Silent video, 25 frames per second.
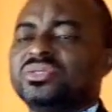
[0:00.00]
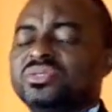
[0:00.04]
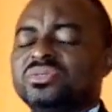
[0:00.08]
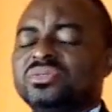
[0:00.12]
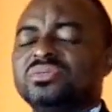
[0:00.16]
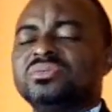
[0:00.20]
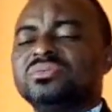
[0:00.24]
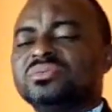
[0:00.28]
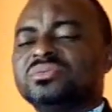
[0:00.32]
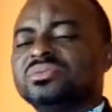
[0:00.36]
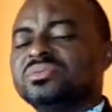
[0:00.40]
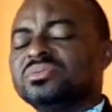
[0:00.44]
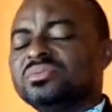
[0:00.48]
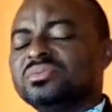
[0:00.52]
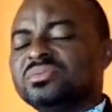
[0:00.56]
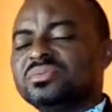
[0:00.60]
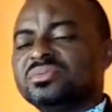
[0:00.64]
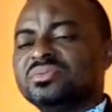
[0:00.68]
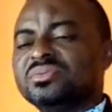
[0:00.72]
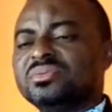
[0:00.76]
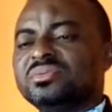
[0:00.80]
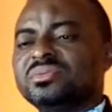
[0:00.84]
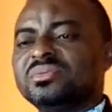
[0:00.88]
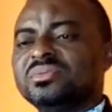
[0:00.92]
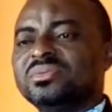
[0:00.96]
us?
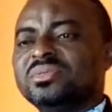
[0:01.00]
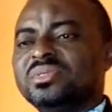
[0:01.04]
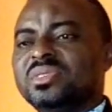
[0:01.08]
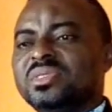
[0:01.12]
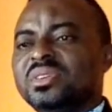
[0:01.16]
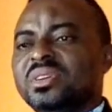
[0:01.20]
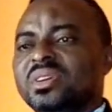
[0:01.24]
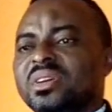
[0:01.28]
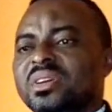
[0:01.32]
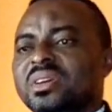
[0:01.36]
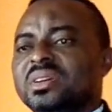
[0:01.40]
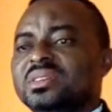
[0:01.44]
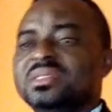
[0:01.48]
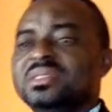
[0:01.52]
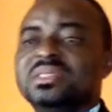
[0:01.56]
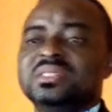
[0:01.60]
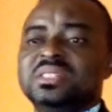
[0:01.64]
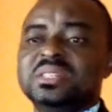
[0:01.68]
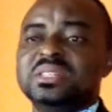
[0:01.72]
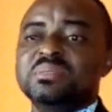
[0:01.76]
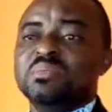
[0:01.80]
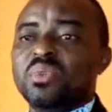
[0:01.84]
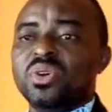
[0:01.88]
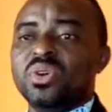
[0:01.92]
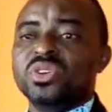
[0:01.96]
The
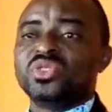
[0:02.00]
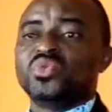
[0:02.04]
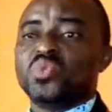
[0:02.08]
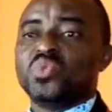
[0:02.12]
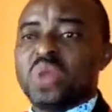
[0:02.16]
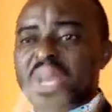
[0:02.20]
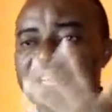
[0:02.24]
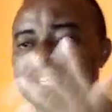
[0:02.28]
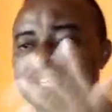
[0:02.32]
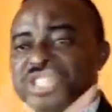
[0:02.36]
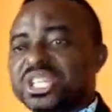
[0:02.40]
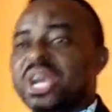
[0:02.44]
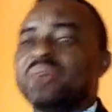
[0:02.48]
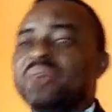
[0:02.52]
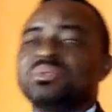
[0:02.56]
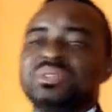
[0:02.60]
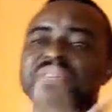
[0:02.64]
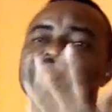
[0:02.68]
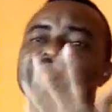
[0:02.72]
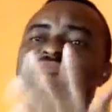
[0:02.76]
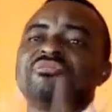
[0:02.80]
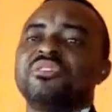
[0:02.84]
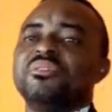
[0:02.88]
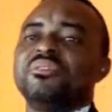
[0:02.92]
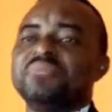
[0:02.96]
demons were
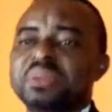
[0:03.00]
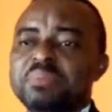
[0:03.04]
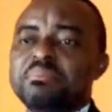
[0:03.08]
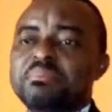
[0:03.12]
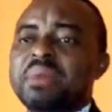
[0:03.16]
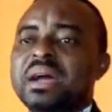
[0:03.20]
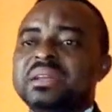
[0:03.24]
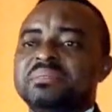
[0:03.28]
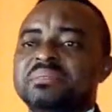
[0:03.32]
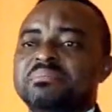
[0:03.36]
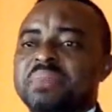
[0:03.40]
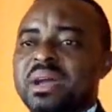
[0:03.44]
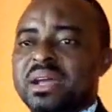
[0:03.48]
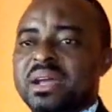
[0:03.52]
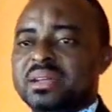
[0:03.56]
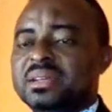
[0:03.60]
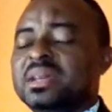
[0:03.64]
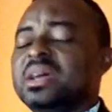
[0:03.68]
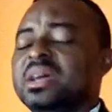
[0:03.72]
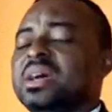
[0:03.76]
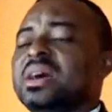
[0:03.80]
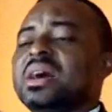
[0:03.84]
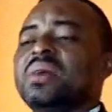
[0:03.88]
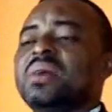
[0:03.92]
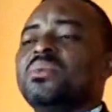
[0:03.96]
shouting from the
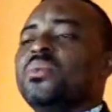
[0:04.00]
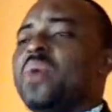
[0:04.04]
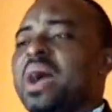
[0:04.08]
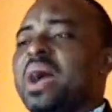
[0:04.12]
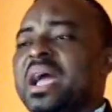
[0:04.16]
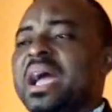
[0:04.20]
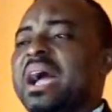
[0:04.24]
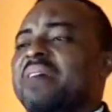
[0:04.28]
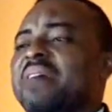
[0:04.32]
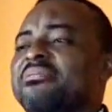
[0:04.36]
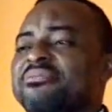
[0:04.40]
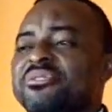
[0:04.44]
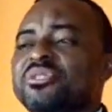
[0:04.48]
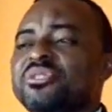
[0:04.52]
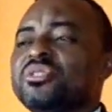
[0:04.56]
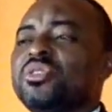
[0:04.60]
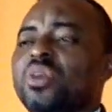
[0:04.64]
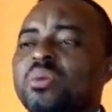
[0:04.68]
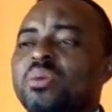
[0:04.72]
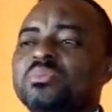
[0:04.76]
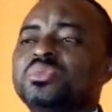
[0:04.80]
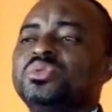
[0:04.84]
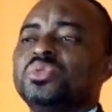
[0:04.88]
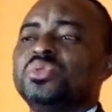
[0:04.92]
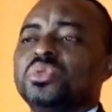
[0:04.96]
madman, why have you
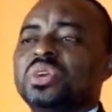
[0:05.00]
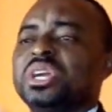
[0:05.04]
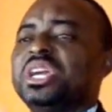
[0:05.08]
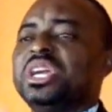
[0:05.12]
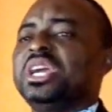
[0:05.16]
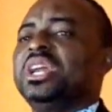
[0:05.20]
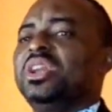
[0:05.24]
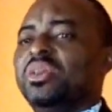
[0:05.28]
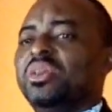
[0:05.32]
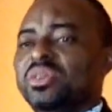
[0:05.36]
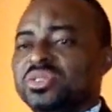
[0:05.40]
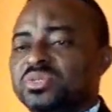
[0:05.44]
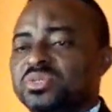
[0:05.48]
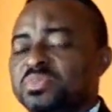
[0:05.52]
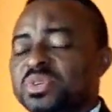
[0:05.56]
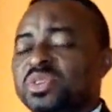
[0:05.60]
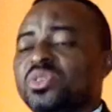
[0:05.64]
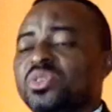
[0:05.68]
come to kill us?